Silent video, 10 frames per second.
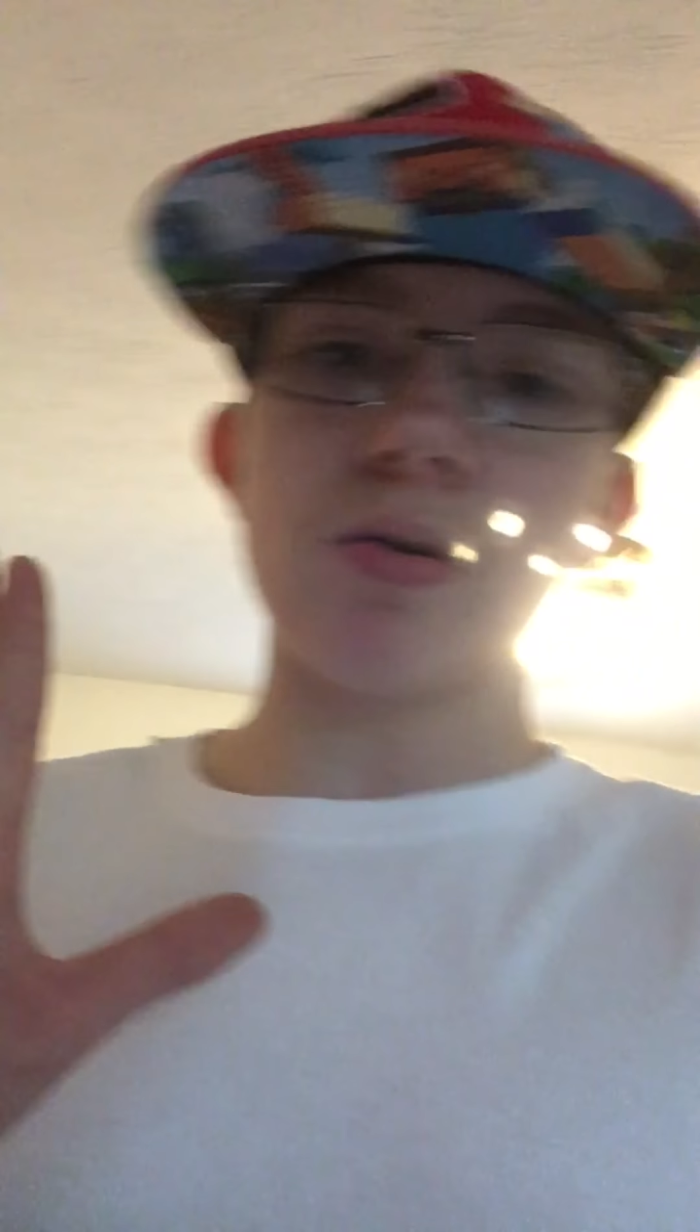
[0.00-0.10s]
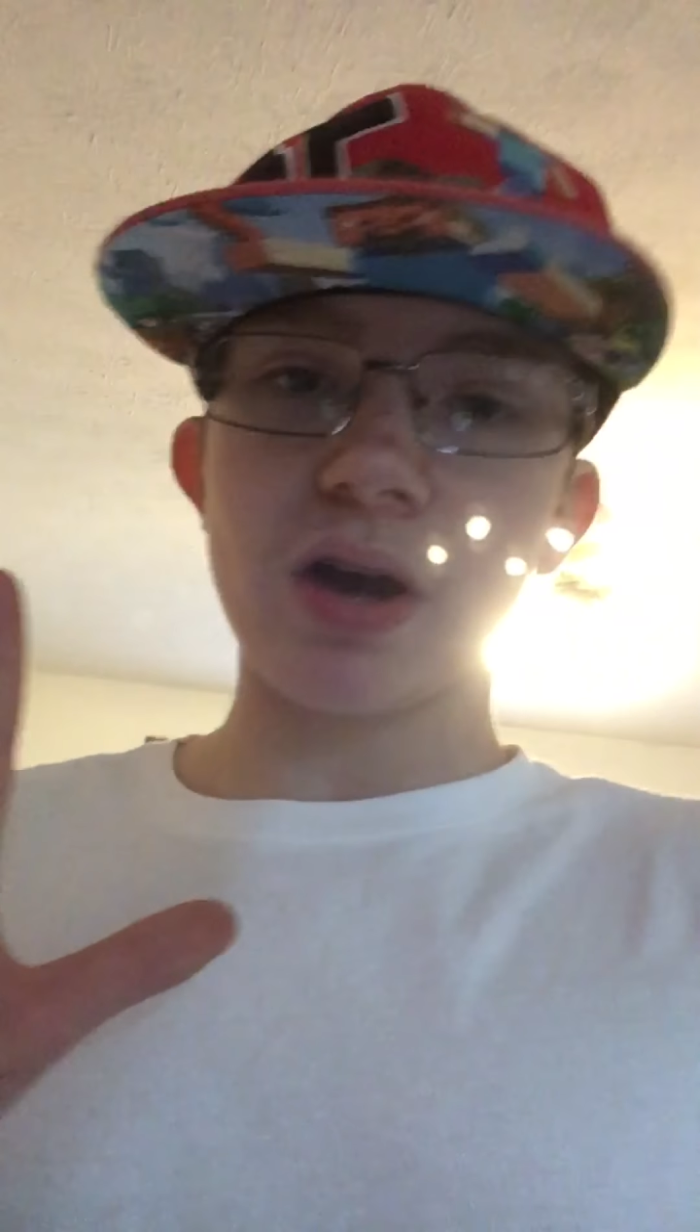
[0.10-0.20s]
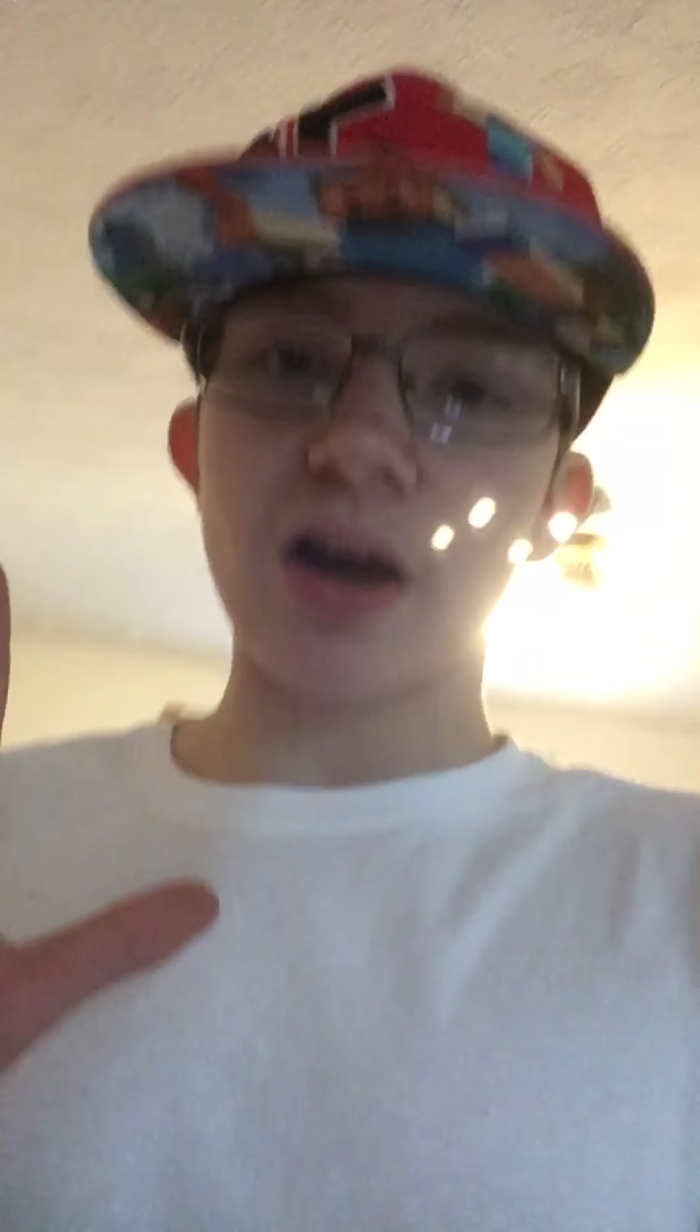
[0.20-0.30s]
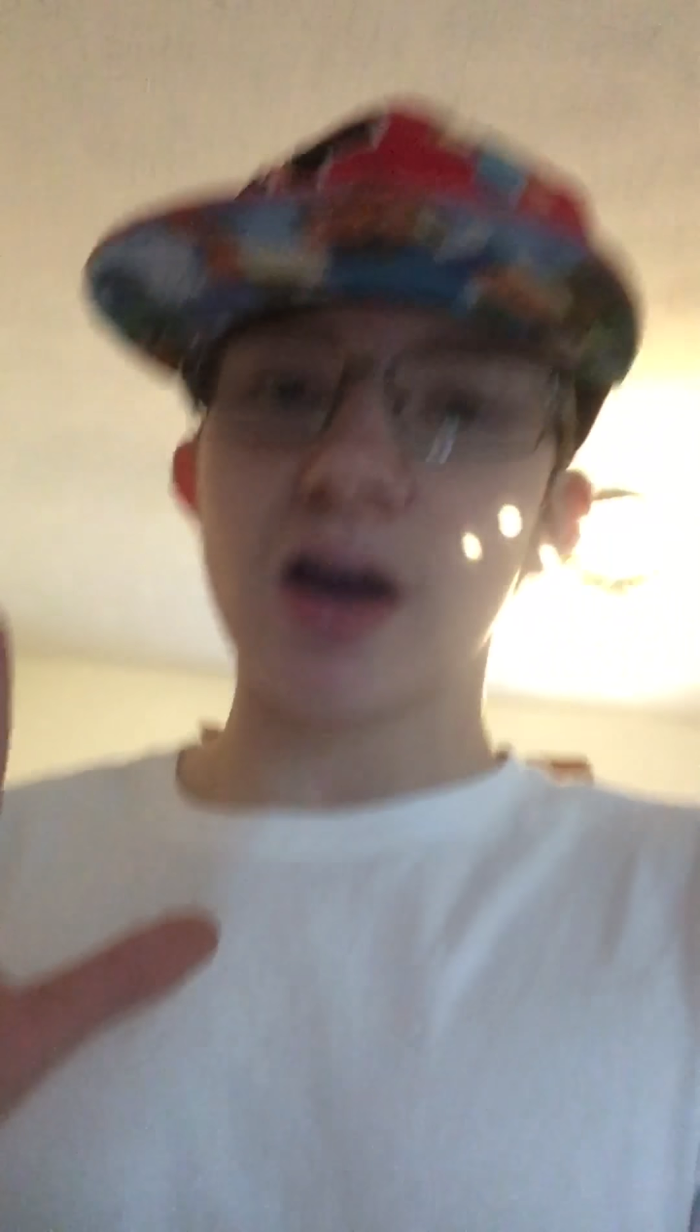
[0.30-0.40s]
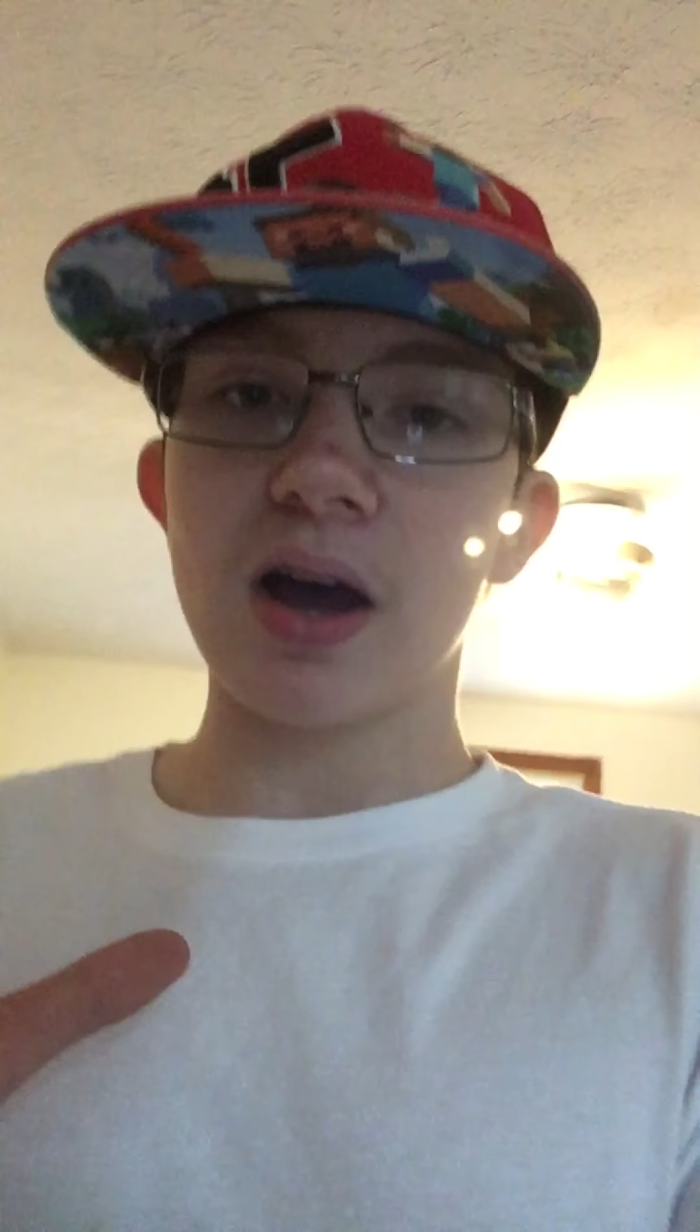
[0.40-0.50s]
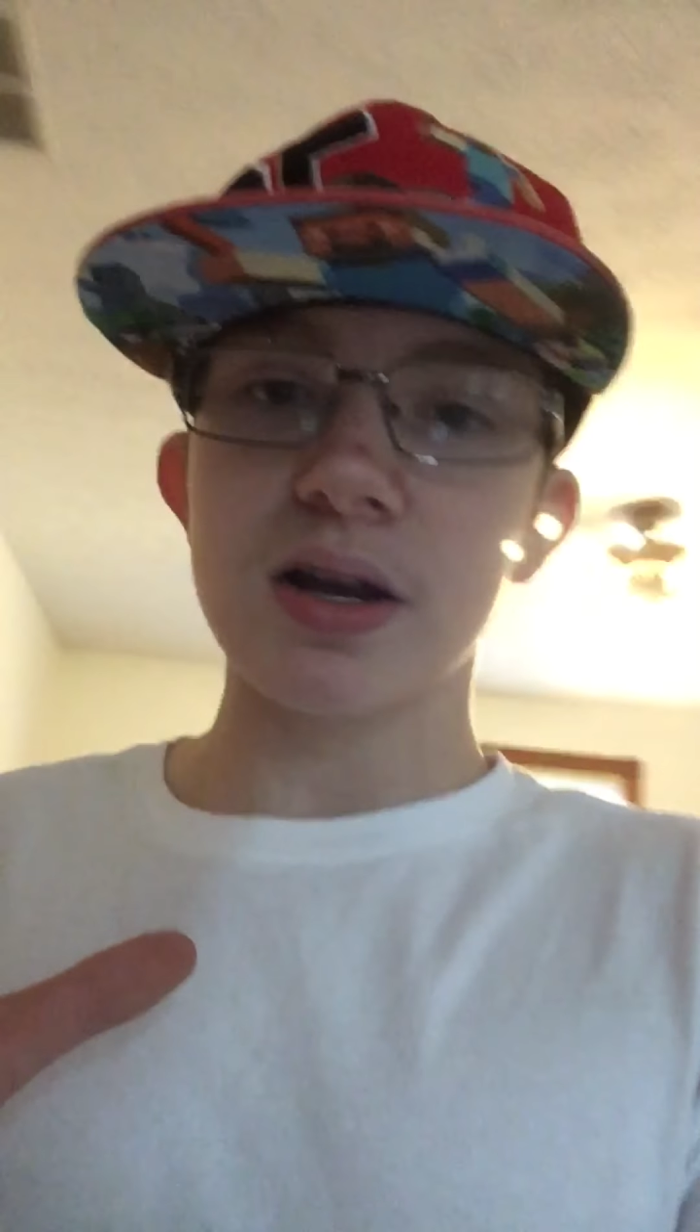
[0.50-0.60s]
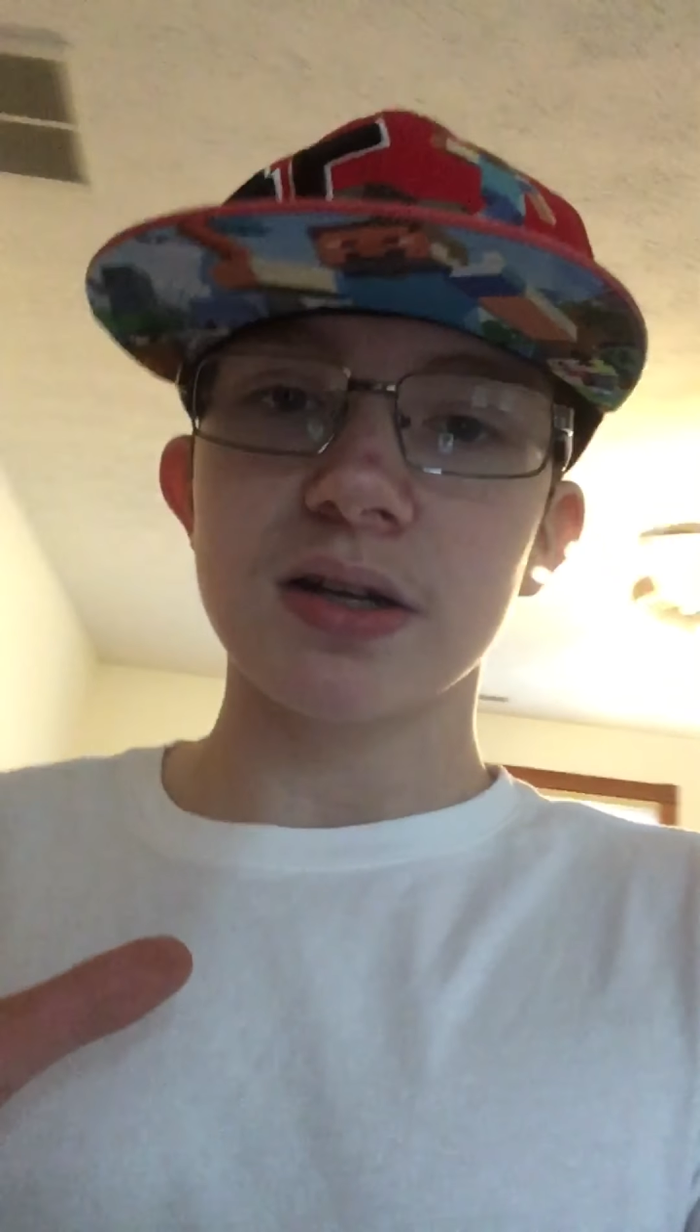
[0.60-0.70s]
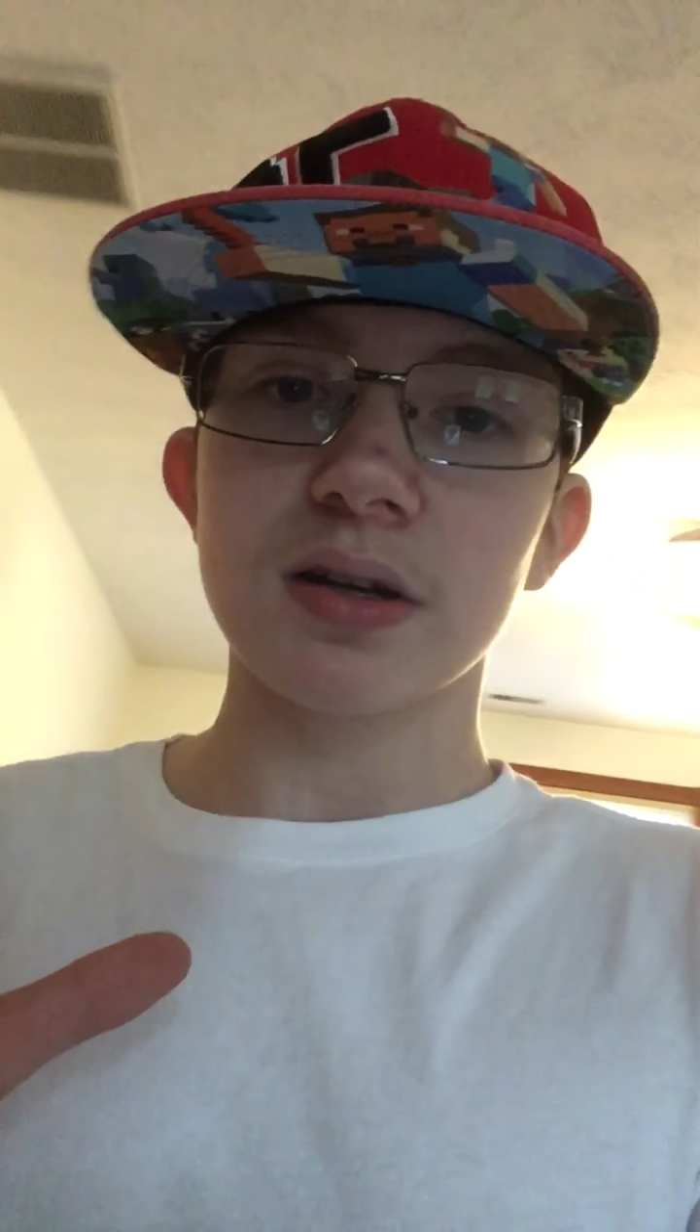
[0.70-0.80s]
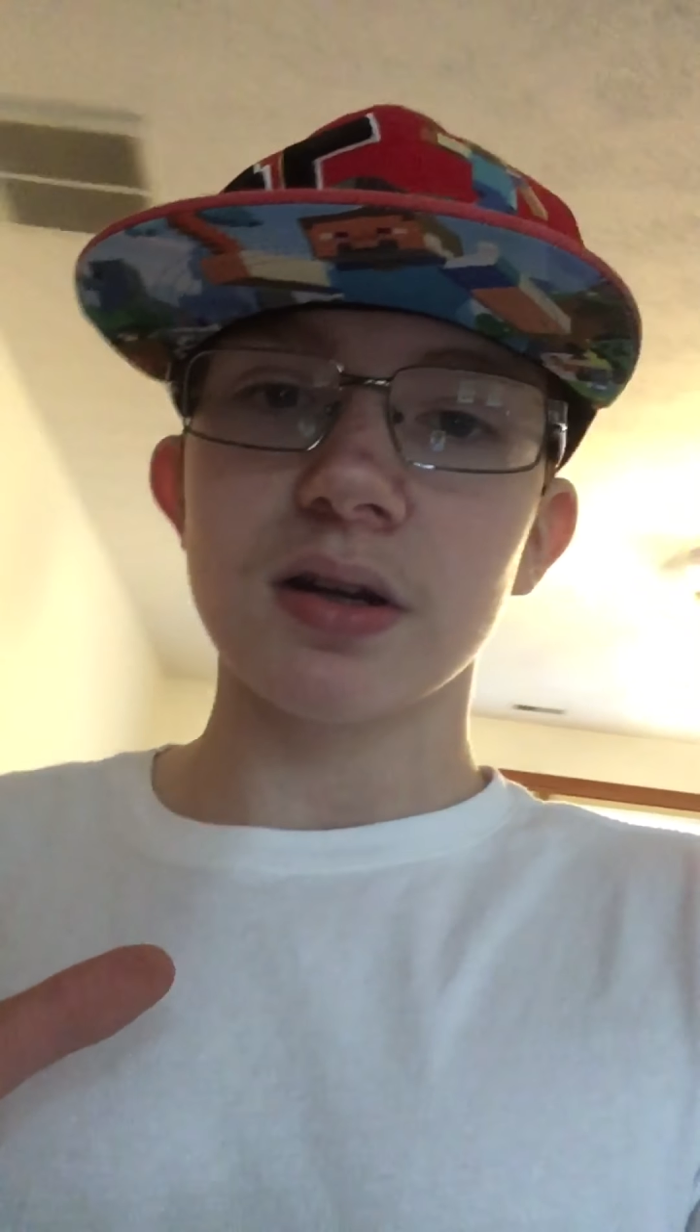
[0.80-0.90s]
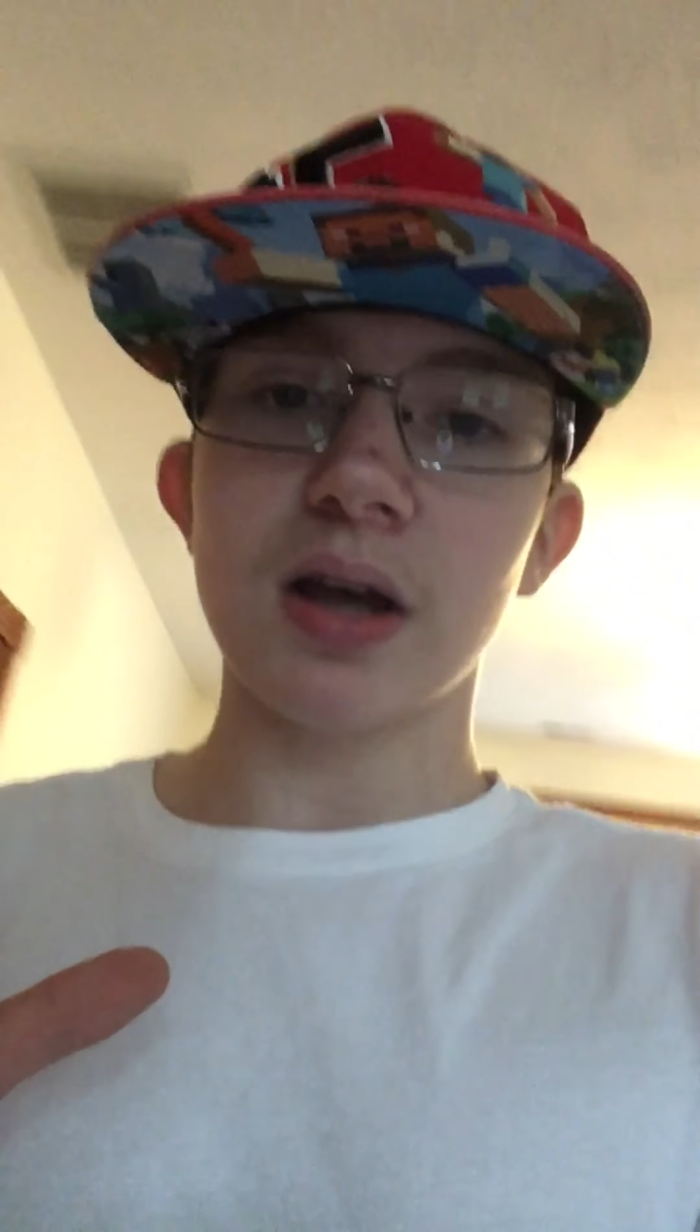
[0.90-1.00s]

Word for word: okay, guys?